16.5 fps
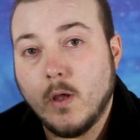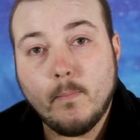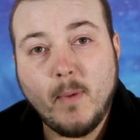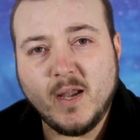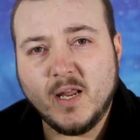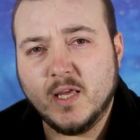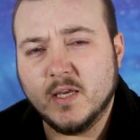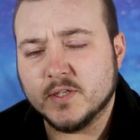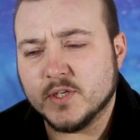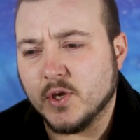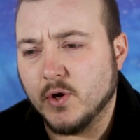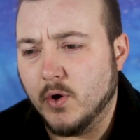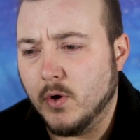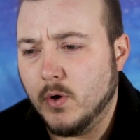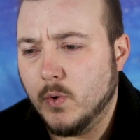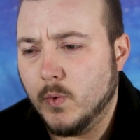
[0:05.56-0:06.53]
Many years
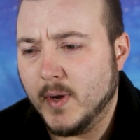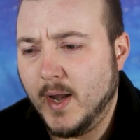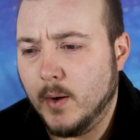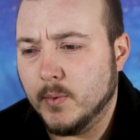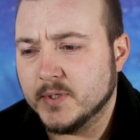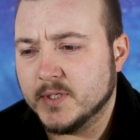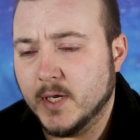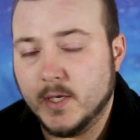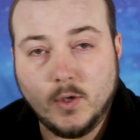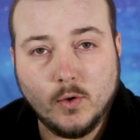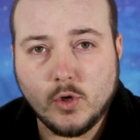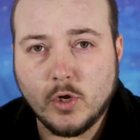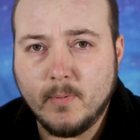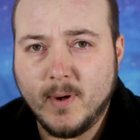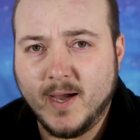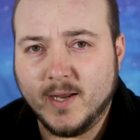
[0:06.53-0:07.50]
ago, when I was a
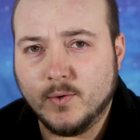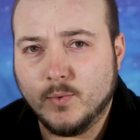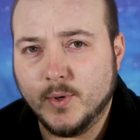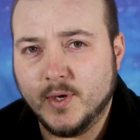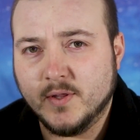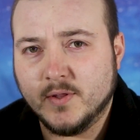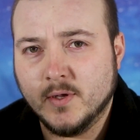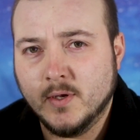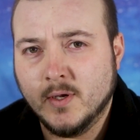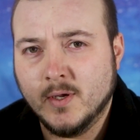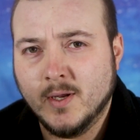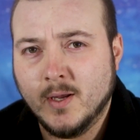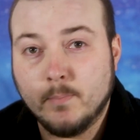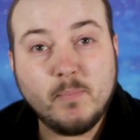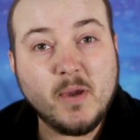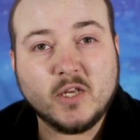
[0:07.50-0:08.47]
younger man with
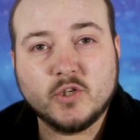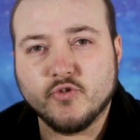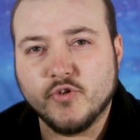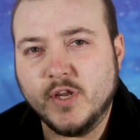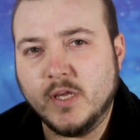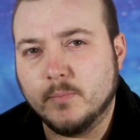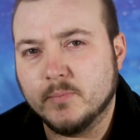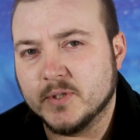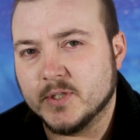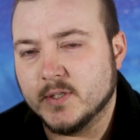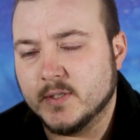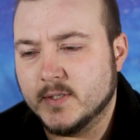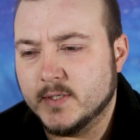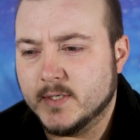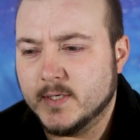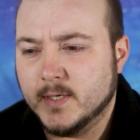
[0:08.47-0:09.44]
big dreams
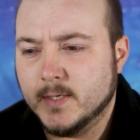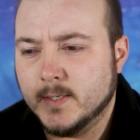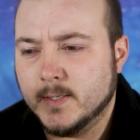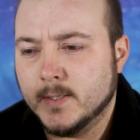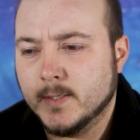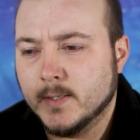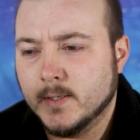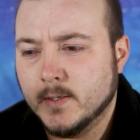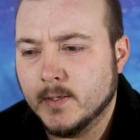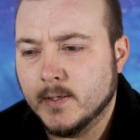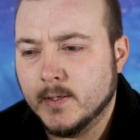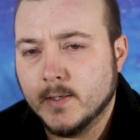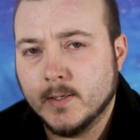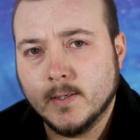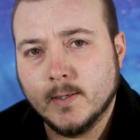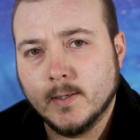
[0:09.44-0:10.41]
and
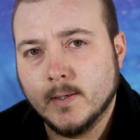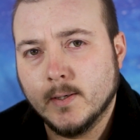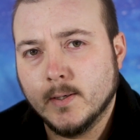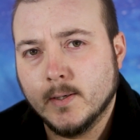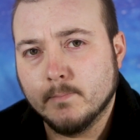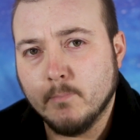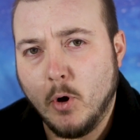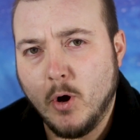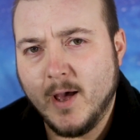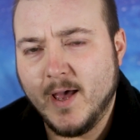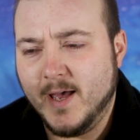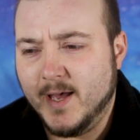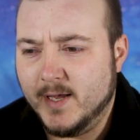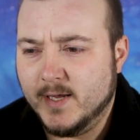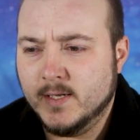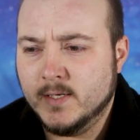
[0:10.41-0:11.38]
more
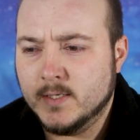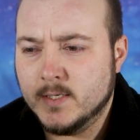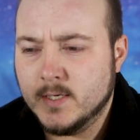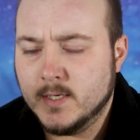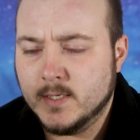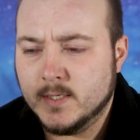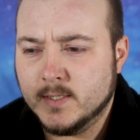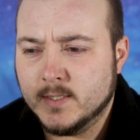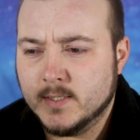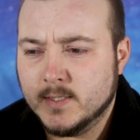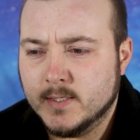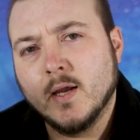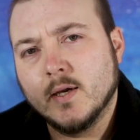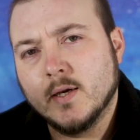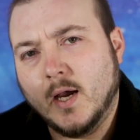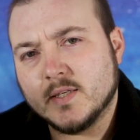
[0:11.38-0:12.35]
hair,
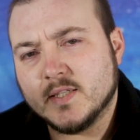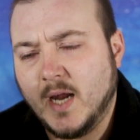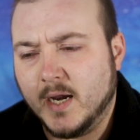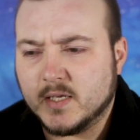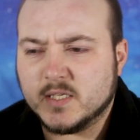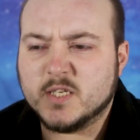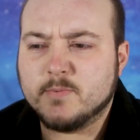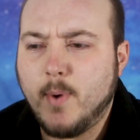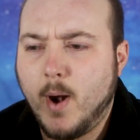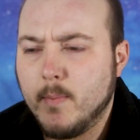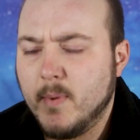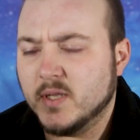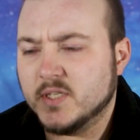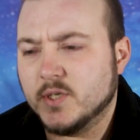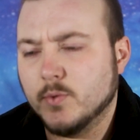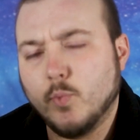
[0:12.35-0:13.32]
I started
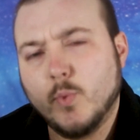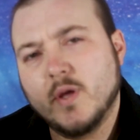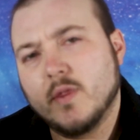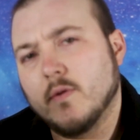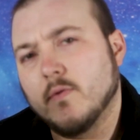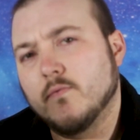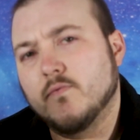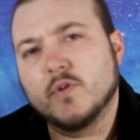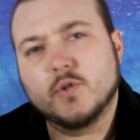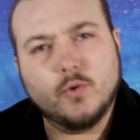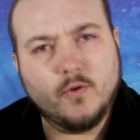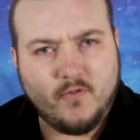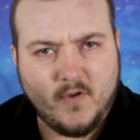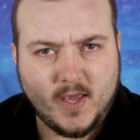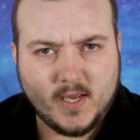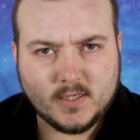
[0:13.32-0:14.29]
experimenting with visual
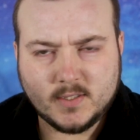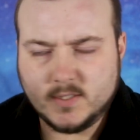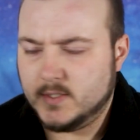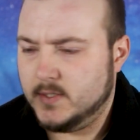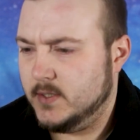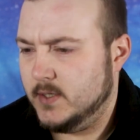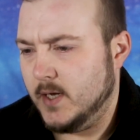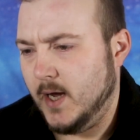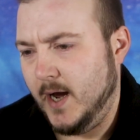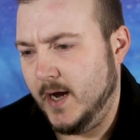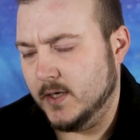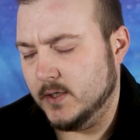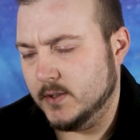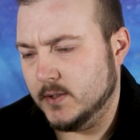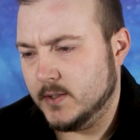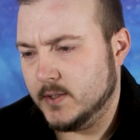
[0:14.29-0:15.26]
effects,
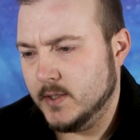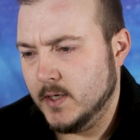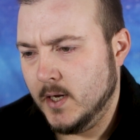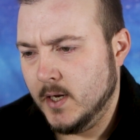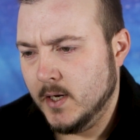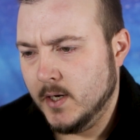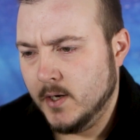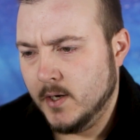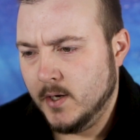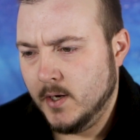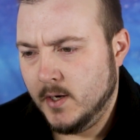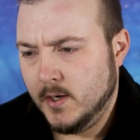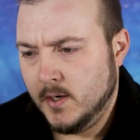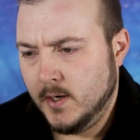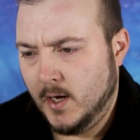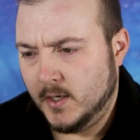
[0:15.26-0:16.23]
and
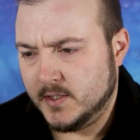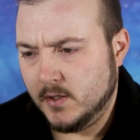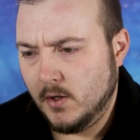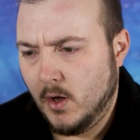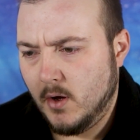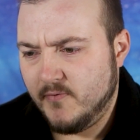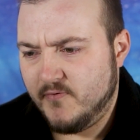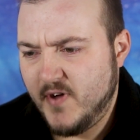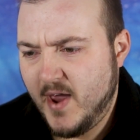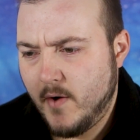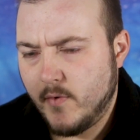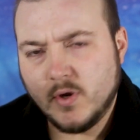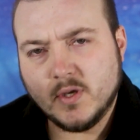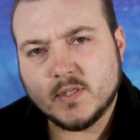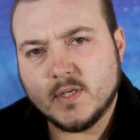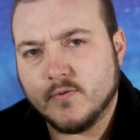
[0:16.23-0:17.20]
I did a lot of
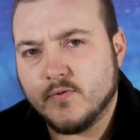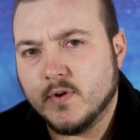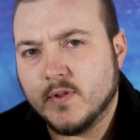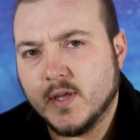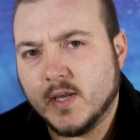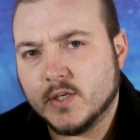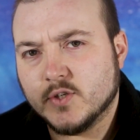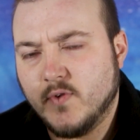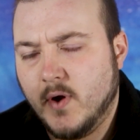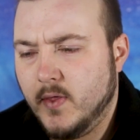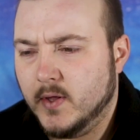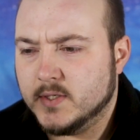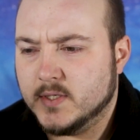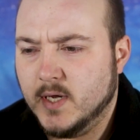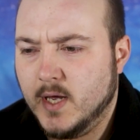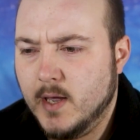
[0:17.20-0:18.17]
various different things around
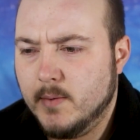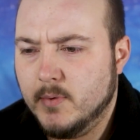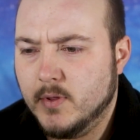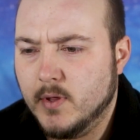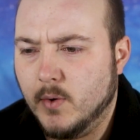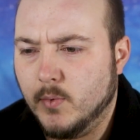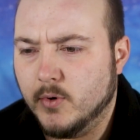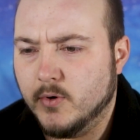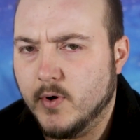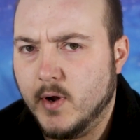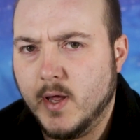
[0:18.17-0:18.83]
that time. There were